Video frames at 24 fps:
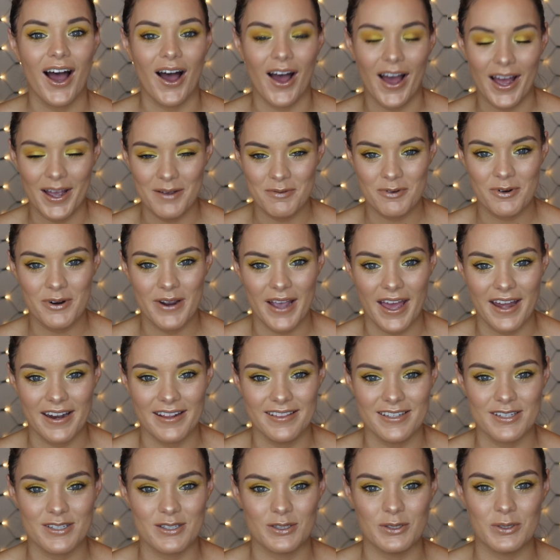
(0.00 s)
I'm
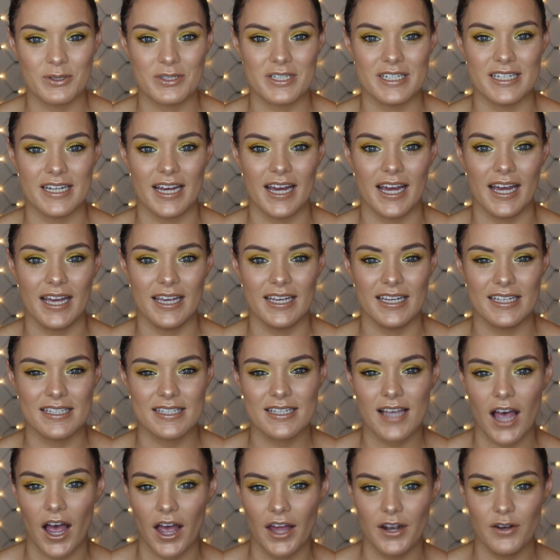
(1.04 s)
creating this look today.
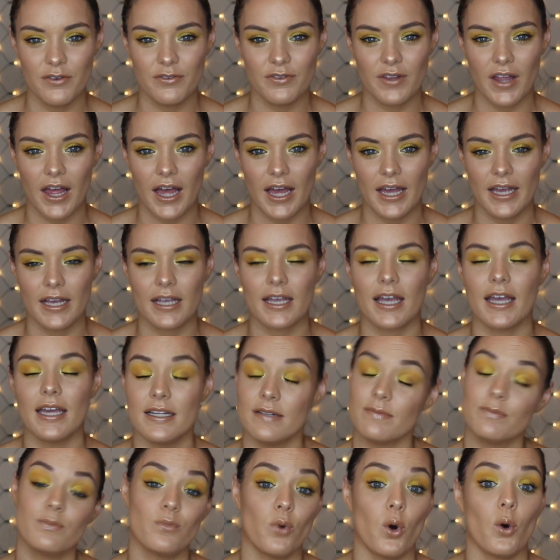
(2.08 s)
It's kind of like,
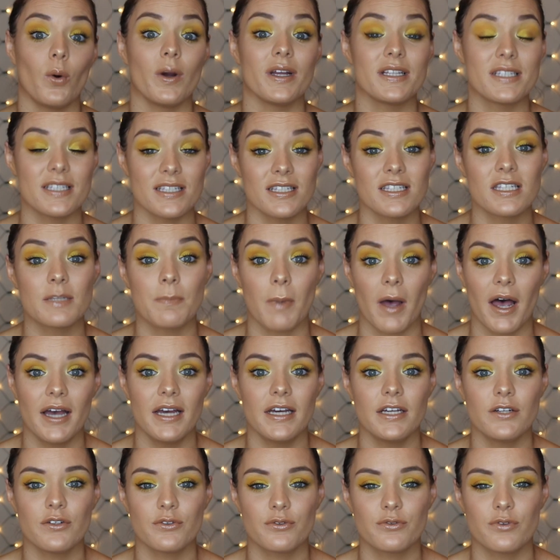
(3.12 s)
it's
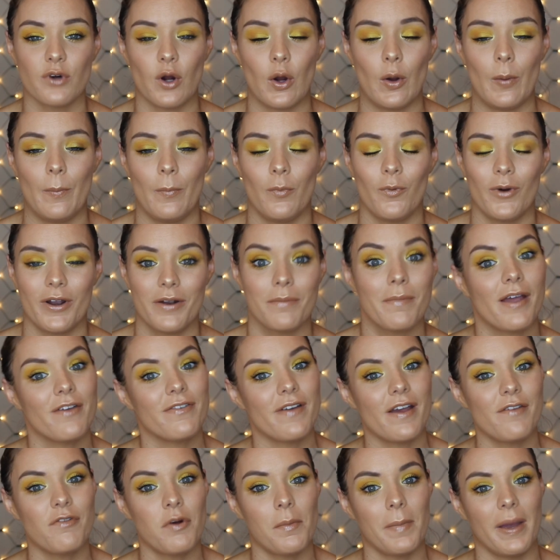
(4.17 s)
inspired from one of my
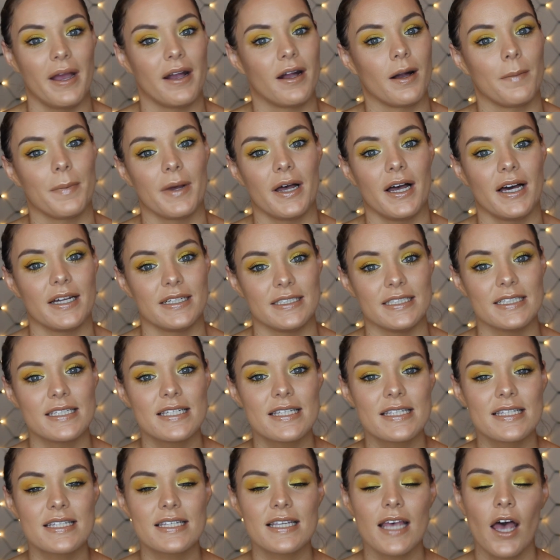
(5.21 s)
favorite makeup
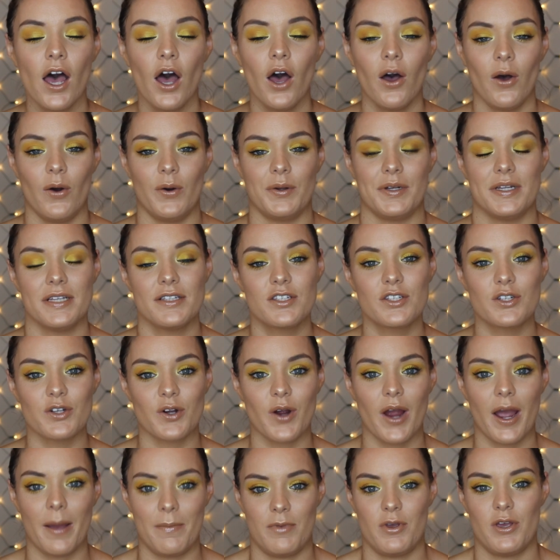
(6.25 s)
artists on Instagram.